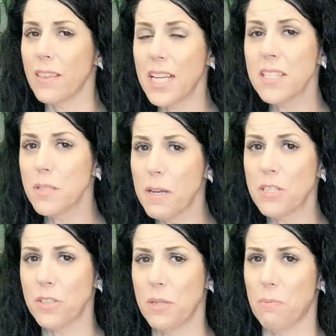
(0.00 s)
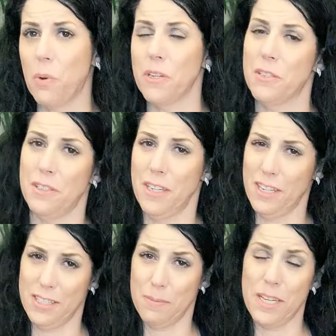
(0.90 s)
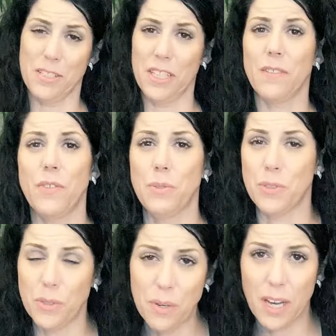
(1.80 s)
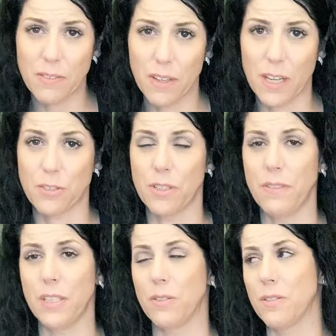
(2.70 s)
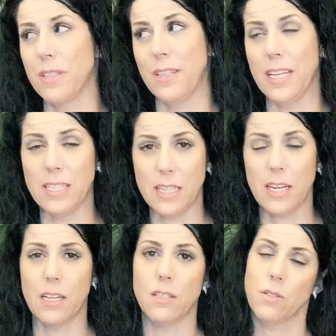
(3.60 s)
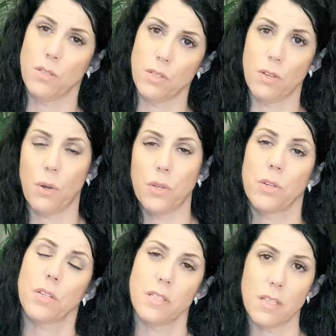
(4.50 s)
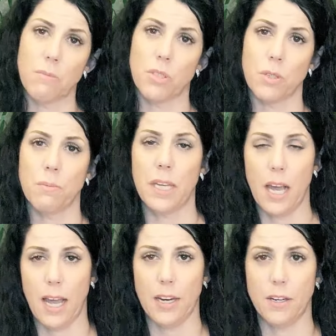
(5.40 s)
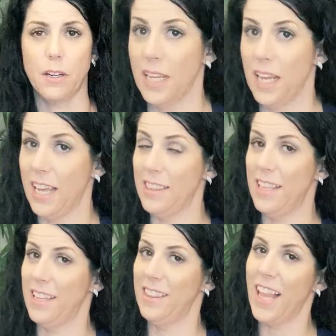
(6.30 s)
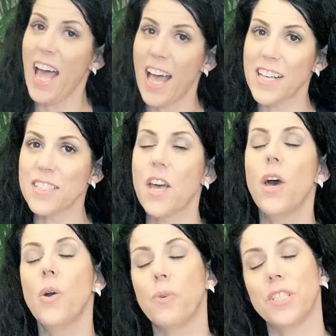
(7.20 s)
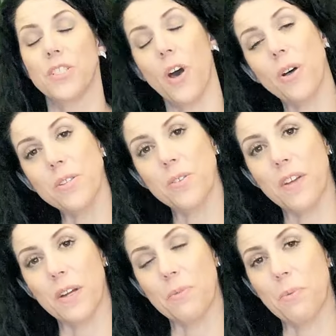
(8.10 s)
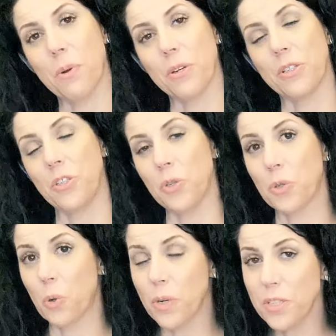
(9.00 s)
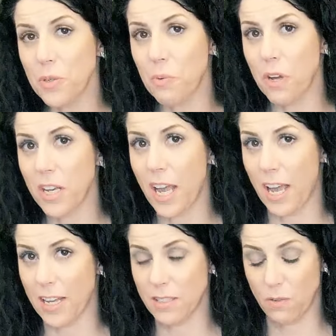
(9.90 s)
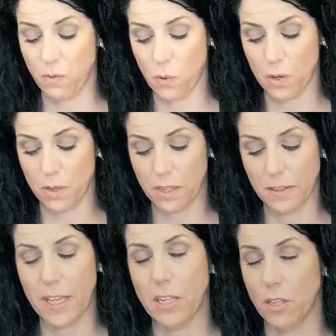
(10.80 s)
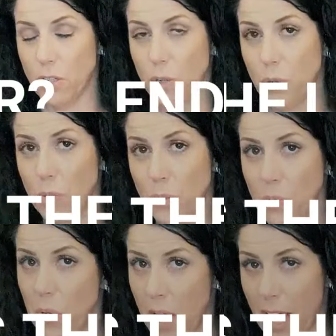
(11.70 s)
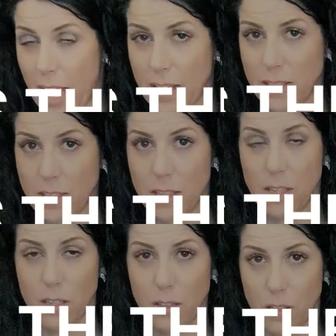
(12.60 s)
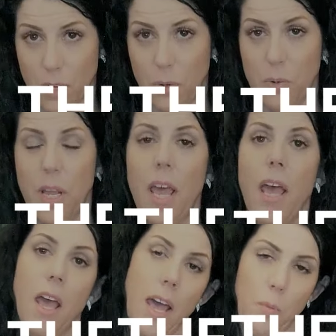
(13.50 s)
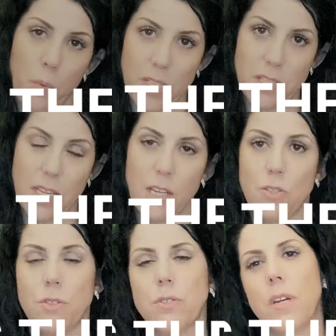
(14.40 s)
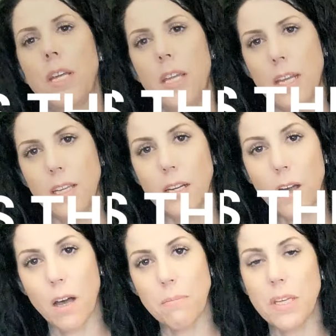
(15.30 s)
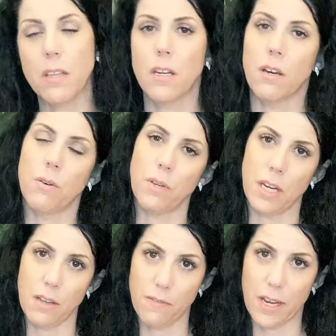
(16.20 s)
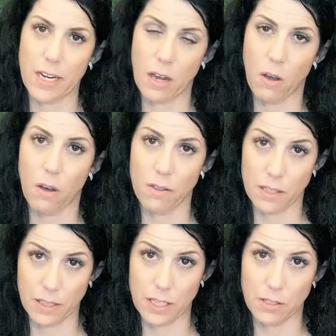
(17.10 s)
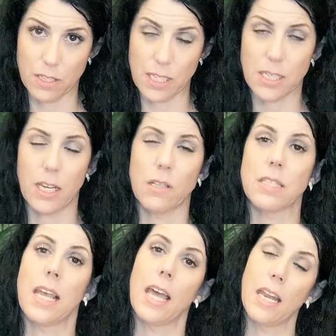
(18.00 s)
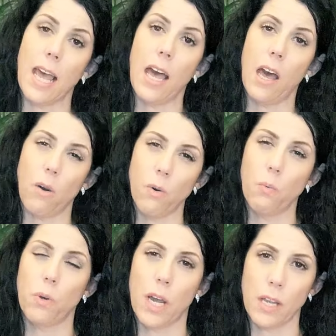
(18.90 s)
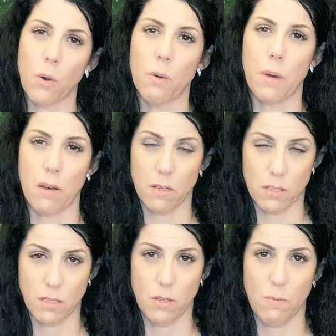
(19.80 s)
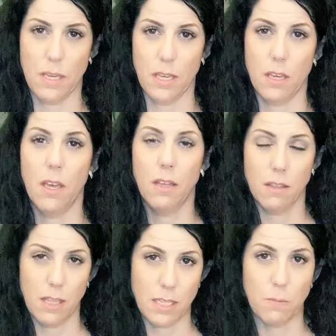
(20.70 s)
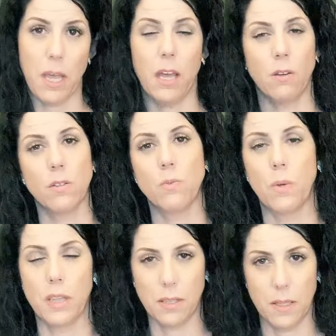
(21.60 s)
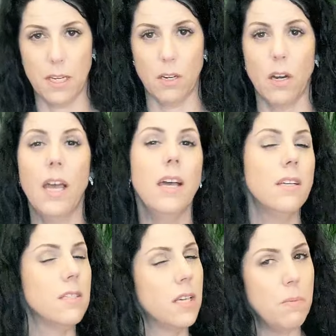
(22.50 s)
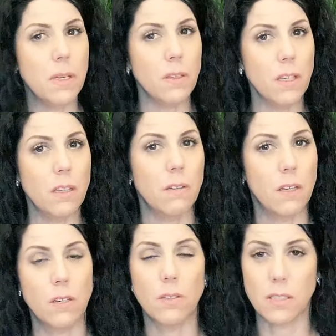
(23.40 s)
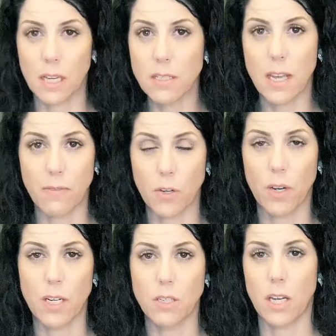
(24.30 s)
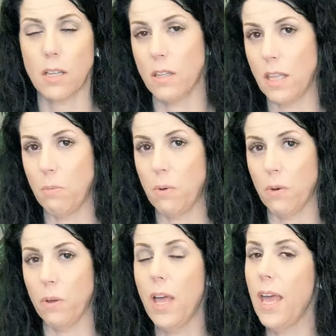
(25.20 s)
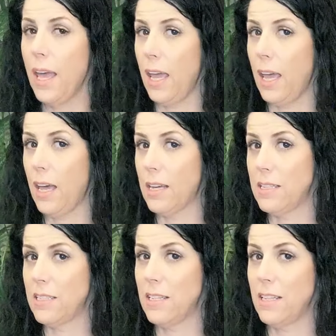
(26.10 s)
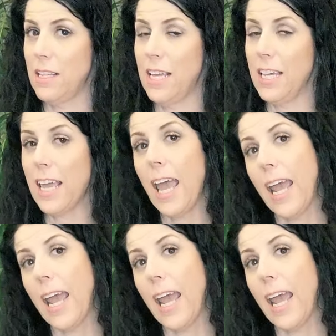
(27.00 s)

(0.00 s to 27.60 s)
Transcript: that's especially important, especially if you do have electric vehicles and they didn't, so you know your consumption will be higher. And then last, which is also very important, you're going to want to ask for the lender. Who has the loan? What's the interest rate? Can I get a copy of the note? Can I find out all the lender details? And how would I go about assuming these panels with the lender? Typically, the lender does have a credit check that they pull, and it